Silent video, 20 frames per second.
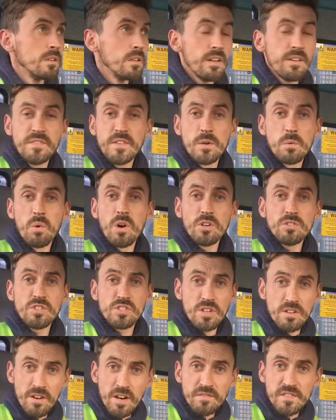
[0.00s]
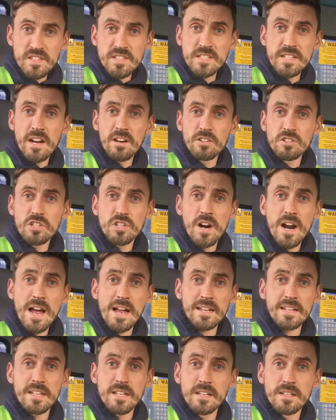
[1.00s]
If you would, you're obviously on
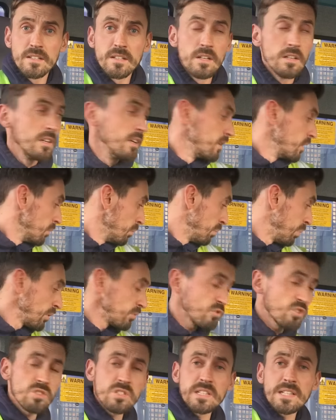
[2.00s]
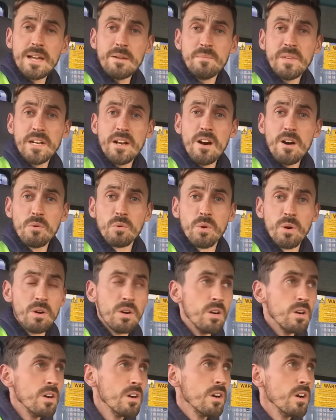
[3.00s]
crack. But just let me know.
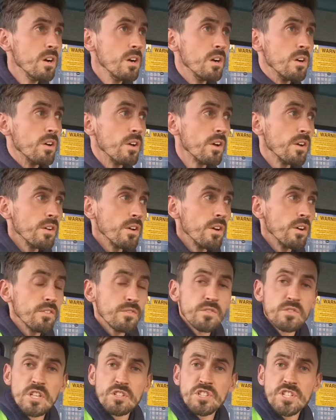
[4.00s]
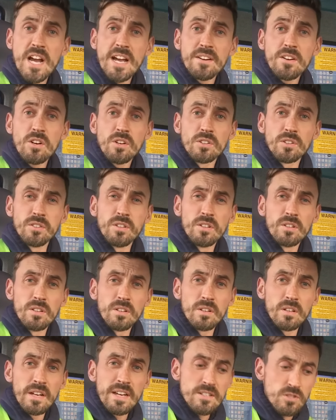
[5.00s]
The channel,
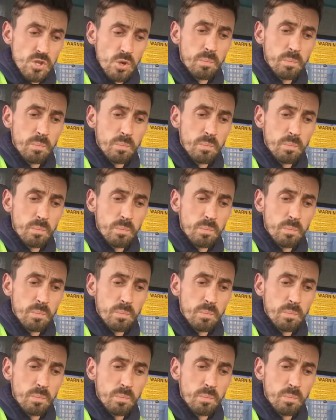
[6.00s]
it's